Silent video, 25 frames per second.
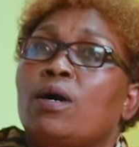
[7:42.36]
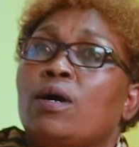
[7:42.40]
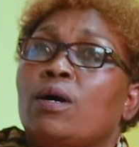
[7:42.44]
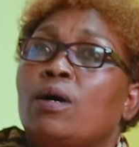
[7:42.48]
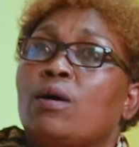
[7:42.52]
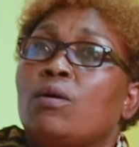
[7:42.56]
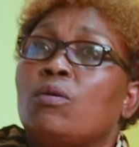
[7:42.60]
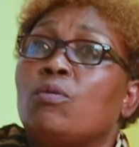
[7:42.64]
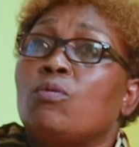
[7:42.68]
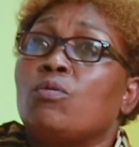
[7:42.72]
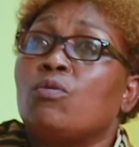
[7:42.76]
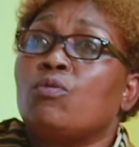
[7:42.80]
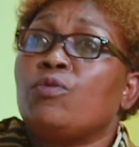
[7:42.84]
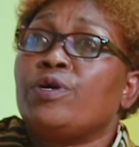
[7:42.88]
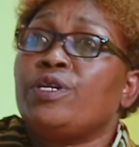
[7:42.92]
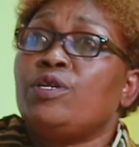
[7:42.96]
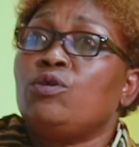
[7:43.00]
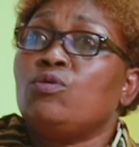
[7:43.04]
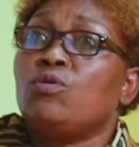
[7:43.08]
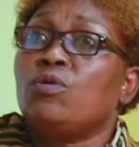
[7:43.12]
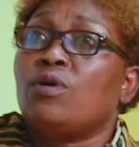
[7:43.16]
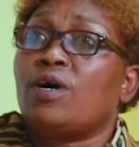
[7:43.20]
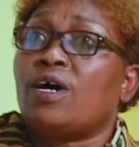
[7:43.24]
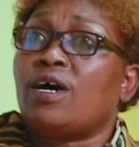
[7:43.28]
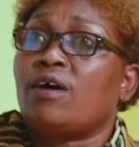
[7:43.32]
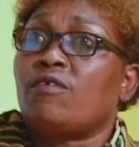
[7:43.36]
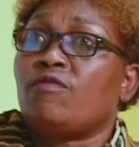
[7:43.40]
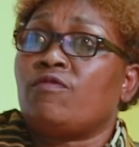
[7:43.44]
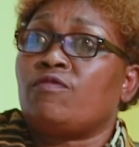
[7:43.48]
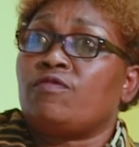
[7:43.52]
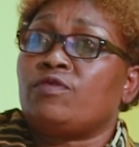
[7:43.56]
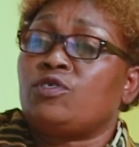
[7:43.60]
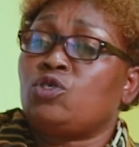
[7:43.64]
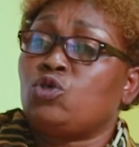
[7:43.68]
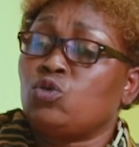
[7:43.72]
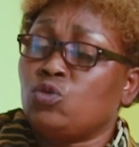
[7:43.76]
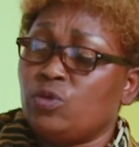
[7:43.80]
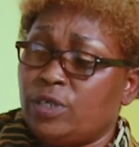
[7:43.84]
We do
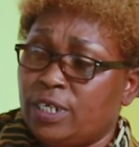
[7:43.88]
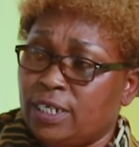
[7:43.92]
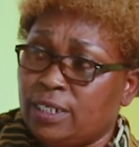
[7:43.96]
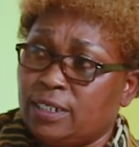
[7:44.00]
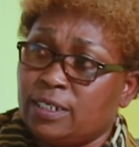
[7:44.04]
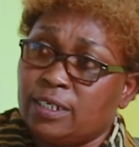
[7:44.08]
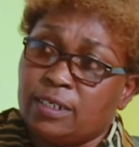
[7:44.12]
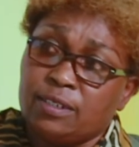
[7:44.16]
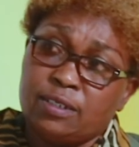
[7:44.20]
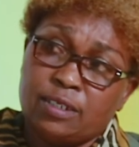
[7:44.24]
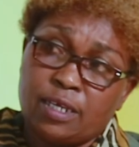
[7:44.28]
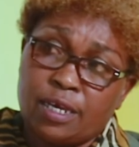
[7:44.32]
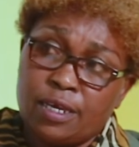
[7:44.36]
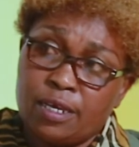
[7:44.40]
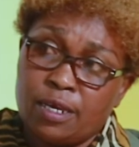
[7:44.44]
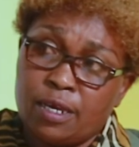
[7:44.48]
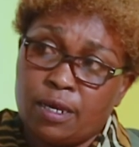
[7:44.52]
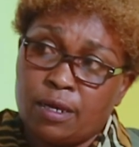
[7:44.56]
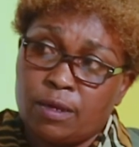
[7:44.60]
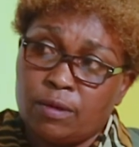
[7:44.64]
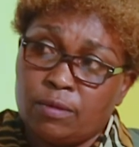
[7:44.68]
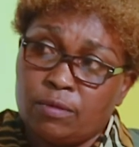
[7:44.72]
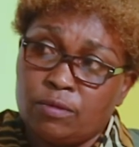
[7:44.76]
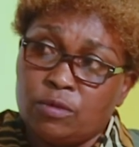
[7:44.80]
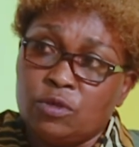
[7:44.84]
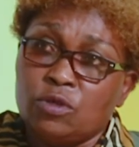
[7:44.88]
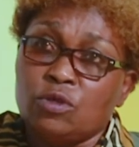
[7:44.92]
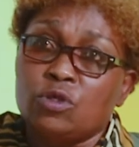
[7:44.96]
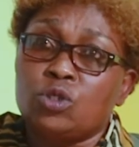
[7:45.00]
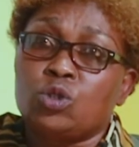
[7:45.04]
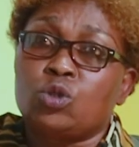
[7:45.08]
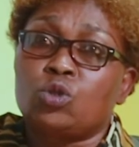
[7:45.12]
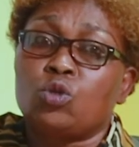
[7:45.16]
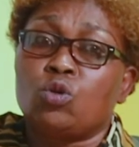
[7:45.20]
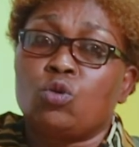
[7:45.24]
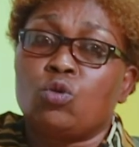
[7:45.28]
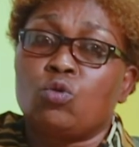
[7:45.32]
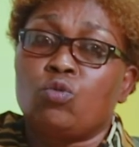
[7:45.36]
have two intakes a year.
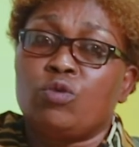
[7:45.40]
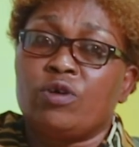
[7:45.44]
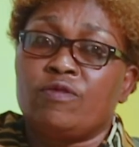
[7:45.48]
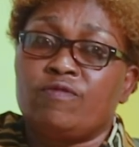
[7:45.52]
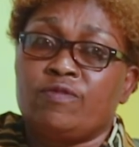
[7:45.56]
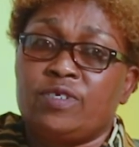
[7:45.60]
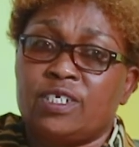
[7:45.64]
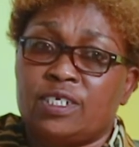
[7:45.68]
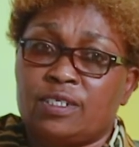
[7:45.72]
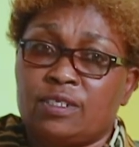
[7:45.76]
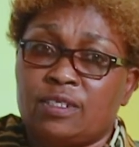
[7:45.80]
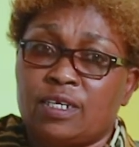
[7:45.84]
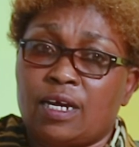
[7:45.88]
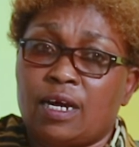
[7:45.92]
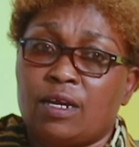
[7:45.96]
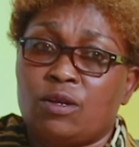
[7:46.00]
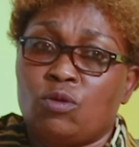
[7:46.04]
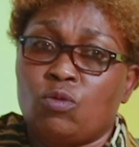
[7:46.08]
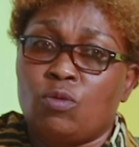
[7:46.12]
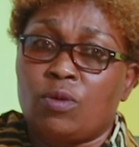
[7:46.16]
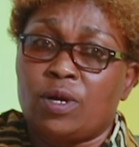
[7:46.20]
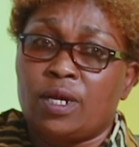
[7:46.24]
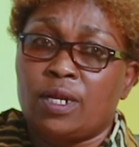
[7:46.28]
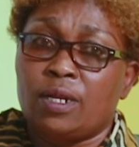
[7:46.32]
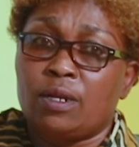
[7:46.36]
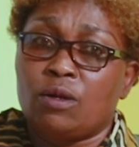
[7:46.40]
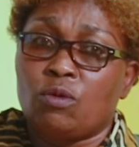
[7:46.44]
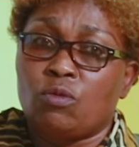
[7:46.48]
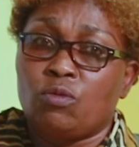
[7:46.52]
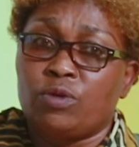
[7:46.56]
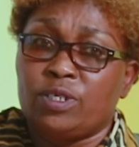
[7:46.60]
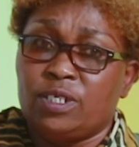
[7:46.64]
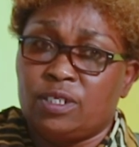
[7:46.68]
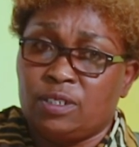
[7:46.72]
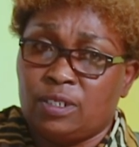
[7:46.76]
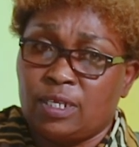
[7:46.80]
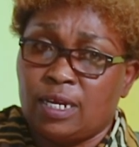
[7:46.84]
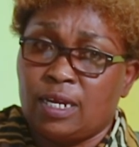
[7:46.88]
So we've just had one.
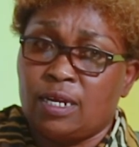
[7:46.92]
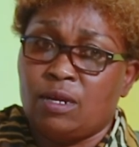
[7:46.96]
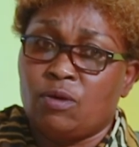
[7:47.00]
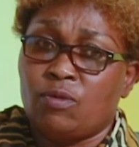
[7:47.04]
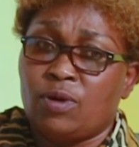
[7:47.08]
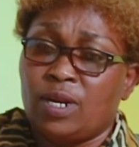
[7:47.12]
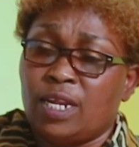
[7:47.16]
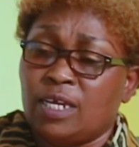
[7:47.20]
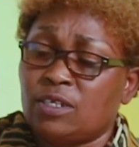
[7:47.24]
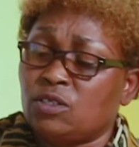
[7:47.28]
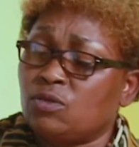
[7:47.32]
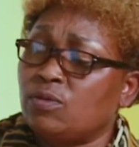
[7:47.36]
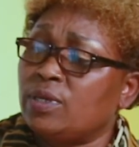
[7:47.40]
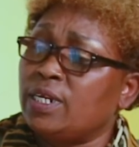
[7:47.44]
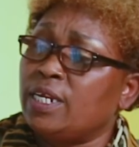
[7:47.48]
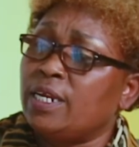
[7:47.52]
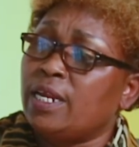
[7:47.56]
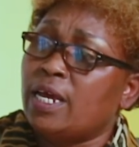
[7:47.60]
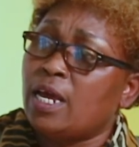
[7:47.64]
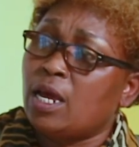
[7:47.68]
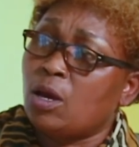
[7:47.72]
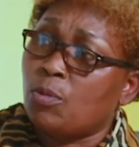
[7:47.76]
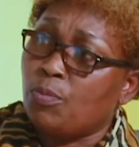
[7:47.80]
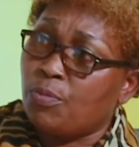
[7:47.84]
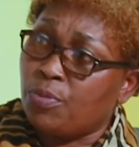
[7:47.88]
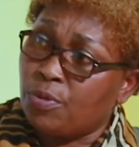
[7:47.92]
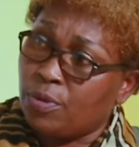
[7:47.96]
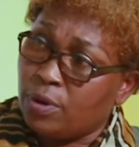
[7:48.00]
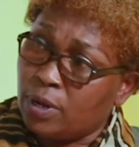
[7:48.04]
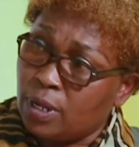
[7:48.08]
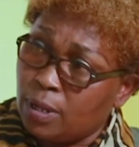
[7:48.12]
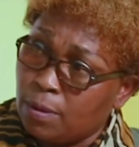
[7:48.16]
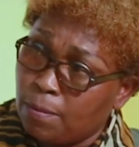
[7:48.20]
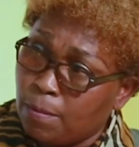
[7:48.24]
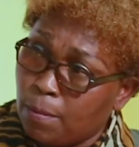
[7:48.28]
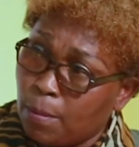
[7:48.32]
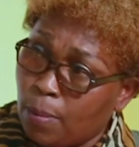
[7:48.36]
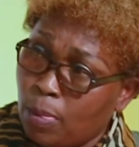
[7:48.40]
We just had our last one in
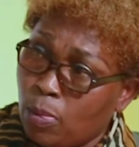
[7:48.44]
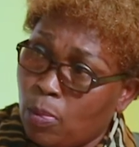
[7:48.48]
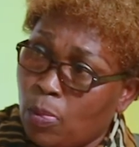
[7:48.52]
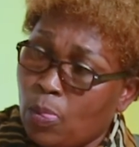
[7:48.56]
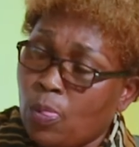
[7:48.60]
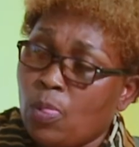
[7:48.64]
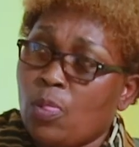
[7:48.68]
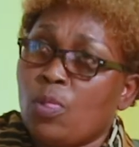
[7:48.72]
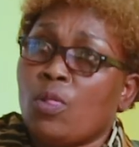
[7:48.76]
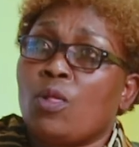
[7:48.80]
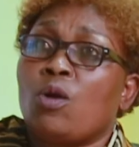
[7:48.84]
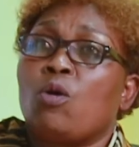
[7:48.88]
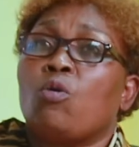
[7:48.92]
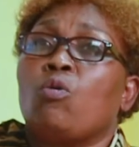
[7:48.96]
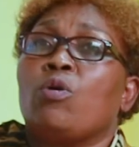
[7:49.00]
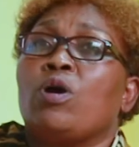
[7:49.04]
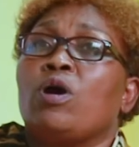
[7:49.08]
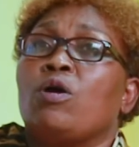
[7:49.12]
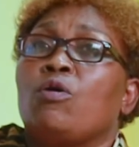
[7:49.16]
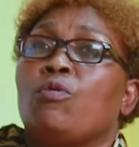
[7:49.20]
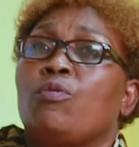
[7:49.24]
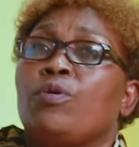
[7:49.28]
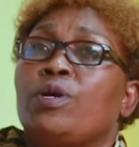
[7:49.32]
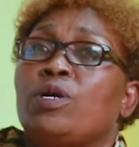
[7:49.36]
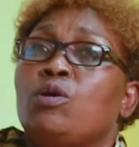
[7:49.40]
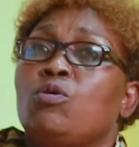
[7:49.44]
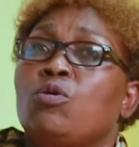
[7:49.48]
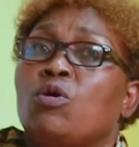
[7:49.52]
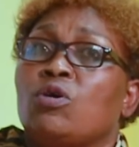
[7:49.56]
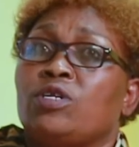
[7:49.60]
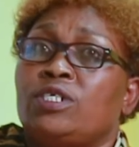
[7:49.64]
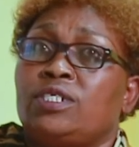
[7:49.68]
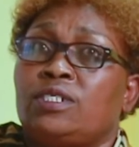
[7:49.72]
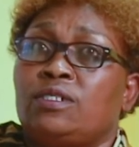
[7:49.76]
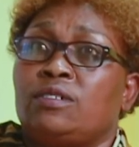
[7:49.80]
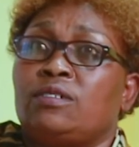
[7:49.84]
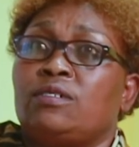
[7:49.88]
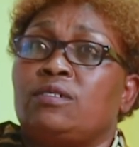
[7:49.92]
April, where we
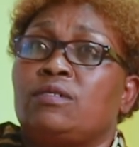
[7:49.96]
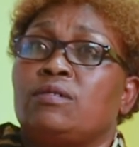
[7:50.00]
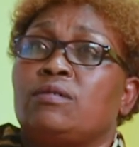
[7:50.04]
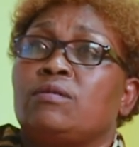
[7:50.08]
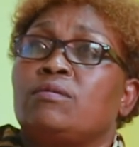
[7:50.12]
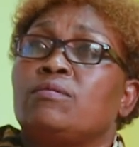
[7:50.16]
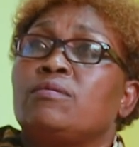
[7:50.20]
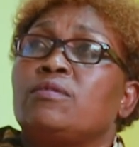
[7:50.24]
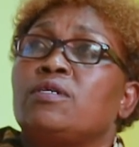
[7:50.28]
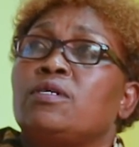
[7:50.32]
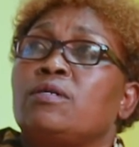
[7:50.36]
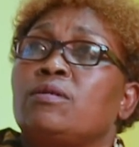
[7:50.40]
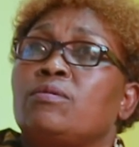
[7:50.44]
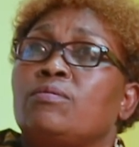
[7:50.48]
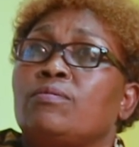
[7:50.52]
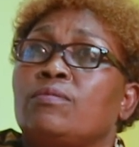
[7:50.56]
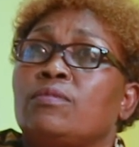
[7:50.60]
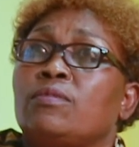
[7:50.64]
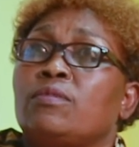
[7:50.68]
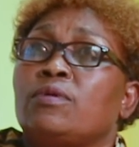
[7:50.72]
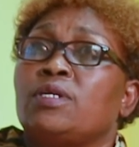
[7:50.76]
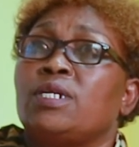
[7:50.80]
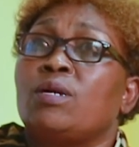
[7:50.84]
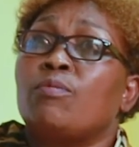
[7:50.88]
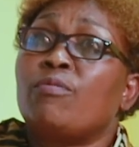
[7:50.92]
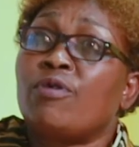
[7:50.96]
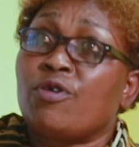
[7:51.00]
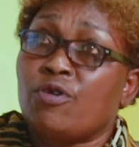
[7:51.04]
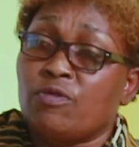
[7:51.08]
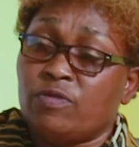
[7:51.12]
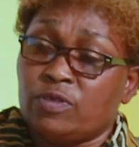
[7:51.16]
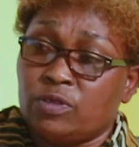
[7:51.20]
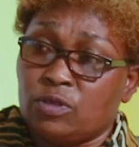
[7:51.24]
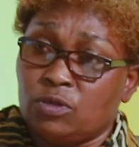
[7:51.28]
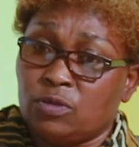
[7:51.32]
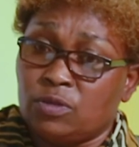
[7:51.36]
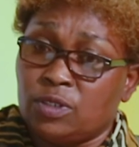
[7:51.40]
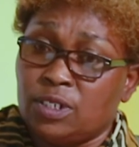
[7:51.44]
got a number
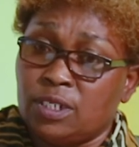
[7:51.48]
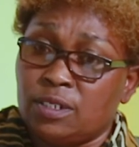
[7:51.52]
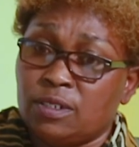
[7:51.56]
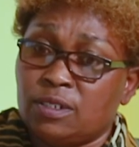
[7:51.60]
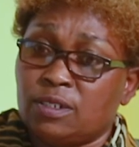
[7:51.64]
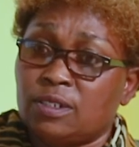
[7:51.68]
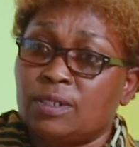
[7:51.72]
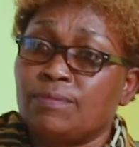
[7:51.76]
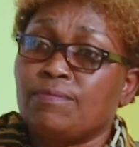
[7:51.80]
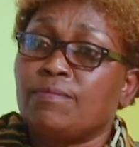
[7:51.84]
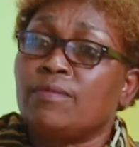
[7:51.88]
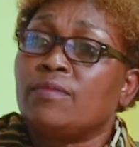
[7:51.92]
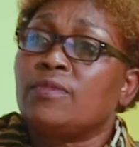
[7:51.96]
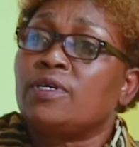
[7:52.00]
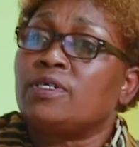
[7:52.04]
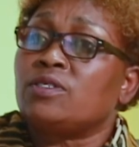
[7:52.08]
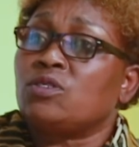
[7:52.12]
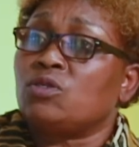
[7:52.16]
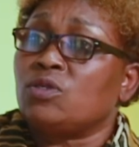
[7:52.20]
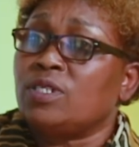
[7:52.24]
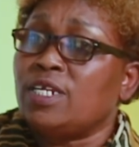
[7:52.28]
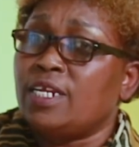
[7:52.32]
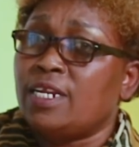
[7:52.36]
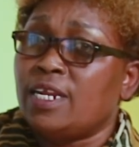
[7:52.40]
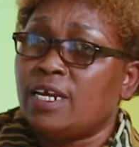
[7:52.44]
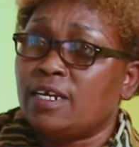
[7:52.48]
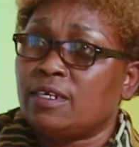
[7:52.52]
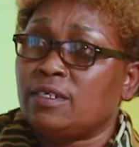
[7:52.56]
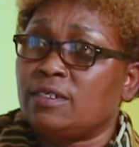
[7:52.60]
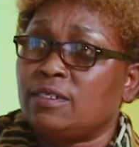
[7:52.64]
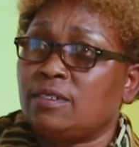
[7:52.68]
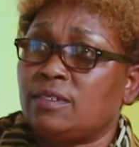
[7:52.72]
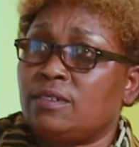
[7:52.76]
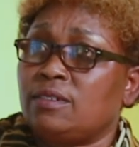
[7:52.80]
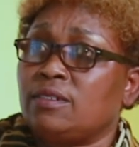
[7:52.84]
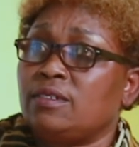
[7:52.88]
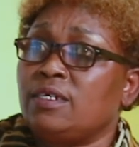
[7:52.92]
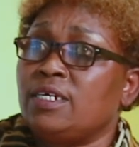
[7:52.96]
of students. So the
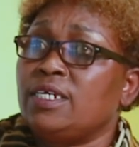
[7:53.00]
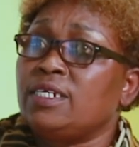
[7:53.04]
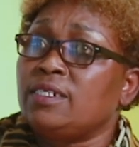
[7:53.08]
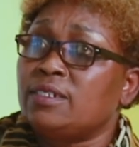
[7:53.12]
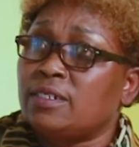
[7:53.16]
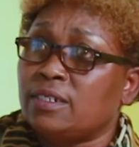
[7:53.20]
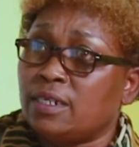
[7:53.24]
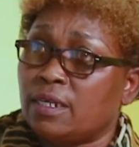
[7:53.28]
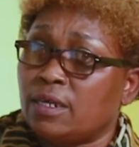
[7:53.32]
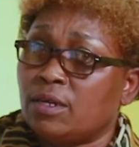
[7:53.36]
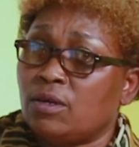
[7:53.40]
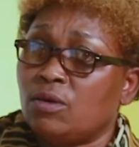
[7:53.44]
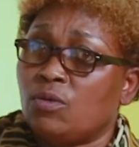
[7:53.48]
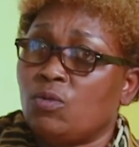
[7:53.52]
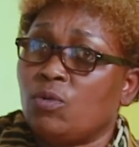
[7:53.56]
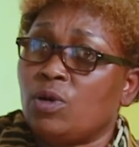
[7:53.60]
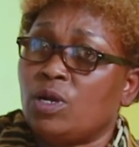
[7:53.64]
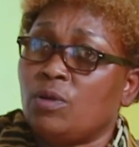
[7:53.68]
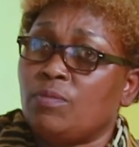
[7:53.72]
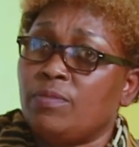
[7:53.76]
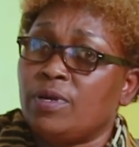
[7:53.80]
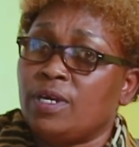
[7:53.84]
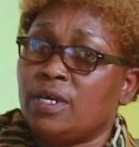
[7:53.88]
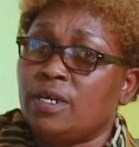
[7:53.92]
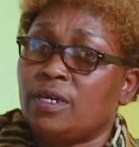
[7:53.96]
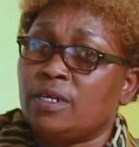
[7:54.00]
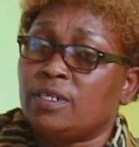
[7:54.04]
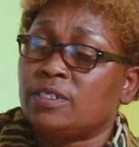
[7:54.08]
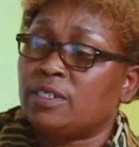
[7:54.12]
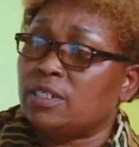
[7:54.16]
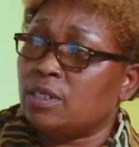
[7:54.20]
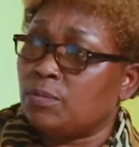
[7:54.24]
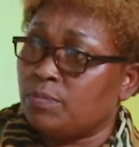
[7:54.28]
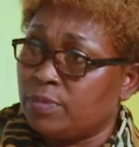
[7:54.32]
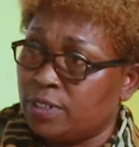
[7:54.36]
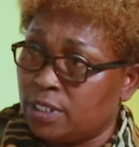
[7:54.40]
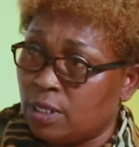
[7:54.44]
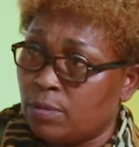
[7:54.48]
next intake will be in
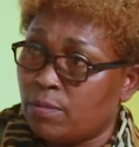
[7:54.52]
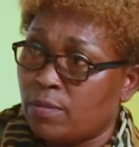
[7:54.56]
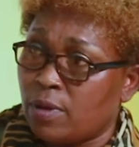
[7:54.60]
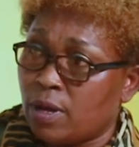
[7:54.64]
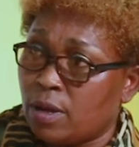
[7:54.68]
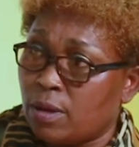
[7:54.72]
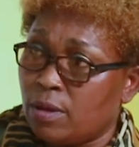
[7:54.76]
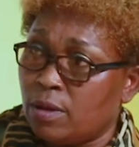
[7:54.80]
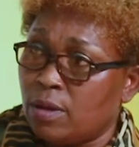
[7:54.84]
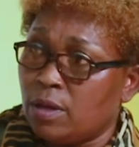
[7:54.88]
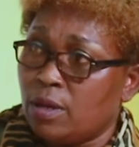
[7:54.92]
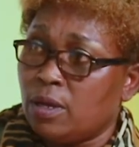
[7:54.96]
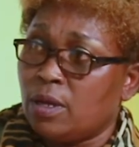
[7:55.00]
September.